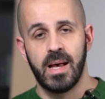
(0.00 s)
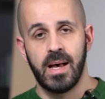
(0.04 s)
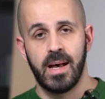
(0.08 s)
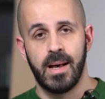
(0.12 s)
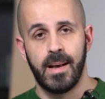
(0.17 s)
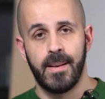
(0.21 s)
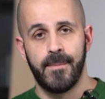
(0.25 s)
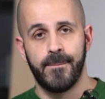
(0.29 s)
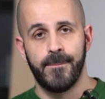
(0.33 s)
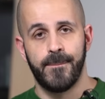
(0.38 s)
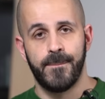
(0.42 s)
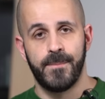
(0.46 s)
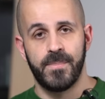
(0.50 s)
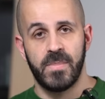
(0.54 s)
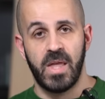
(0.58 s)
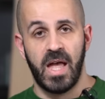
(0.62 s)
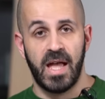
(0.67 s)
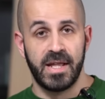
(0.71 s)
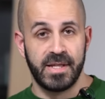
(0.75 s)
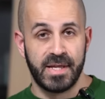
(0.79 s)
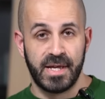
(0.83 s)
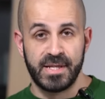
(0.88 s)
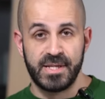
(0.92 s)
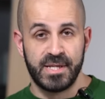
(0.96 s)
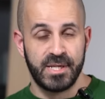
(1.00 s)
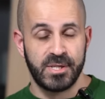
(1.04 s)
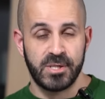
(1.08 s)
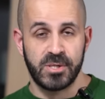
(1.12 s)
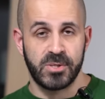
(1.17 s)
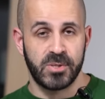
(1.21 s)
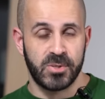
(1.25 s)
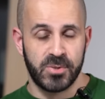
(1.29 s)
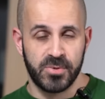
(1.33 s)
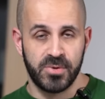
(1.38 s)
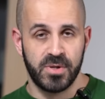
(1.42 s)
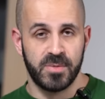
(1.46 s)
Um, and I
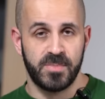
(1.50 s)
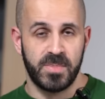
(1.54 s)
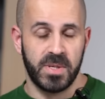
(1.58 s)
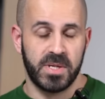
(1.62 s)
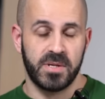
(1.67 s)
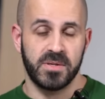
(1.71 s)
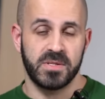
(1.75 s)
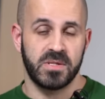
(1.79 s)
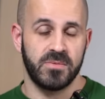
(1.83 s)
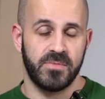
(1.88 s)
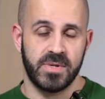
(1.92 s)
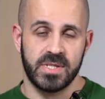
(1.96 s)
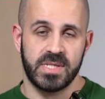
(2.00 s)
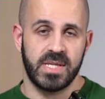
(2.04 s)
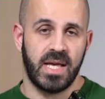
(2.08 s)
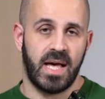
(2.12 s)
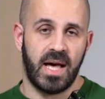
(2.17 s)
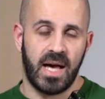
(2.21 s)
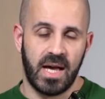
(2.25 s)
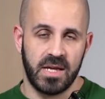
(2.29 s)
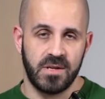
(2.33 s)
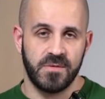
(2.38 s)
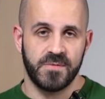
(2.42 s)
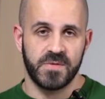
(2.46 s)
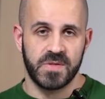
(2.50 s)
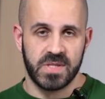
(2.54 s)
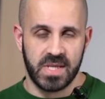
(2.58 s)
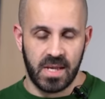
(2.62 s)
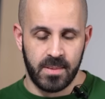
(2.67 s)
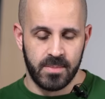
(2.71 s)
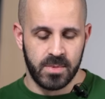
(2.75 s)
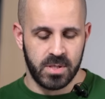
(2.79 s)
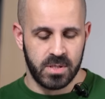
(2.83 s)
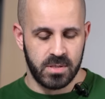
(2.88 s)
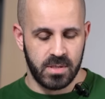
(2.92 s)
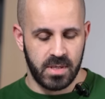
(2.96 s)
needed to do it because it was the height of
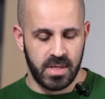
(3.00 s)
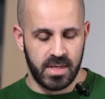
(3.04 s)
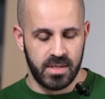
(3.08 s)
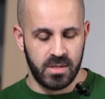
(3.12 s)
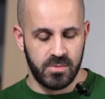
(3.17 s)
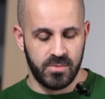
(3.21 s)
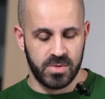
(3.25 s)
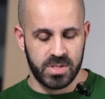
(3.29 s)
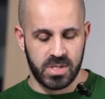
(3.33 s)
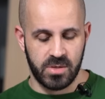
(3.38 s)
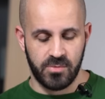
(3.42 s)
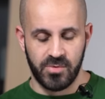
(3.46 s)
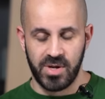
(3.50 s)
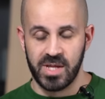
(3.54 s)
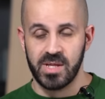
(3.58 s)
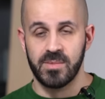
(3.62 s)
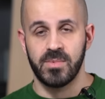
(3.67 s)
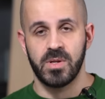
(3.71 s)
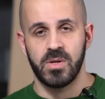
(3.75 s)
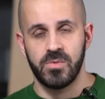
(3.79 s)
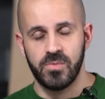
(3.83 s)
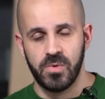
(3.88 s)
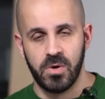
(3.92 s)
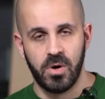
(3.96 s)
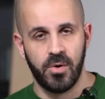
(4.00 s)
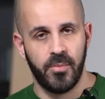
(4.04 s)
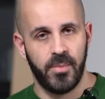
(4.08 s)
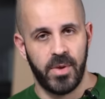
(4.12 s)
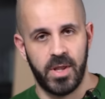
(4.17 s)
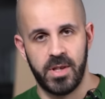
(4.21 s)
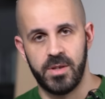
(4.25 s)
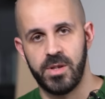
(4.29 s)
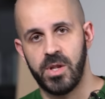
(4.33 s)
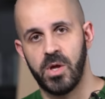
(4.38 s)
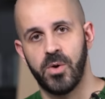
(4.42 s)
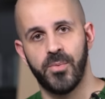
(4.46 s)
summer and it was incredibly warm
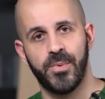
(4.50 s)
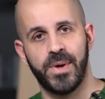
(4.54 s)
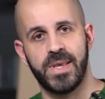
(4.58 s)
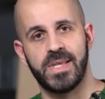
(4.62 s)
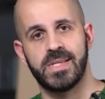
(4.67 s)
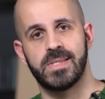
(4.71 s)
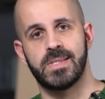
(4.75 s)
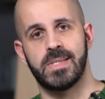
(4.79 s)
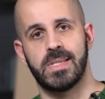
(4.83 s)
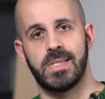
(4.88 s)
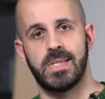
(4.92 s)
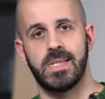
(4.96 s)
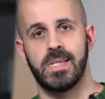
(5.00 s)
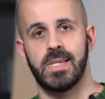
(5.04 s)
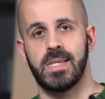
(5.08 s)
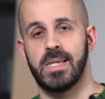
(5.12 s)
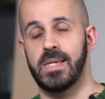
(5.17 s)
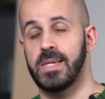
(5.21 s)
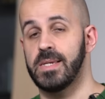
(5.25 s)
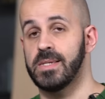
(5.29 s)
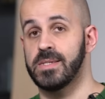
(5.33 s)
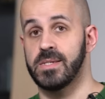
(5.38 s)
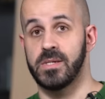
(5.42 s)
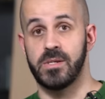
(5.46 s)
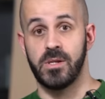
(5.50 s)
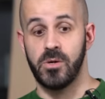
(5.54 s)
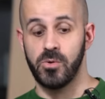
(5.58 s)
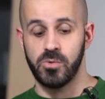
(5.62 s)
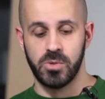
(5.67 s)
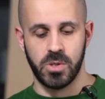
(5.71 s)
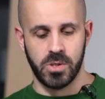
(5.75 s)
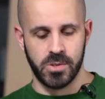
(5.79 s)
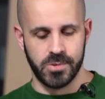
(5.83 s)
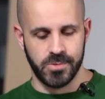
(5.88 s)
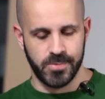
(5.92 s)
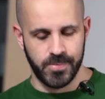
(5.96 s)
and no AC is a
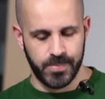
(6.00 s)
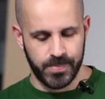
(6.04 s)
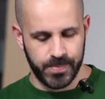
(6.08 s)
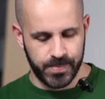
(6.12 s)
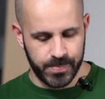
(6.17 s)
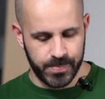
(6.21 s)
no-go.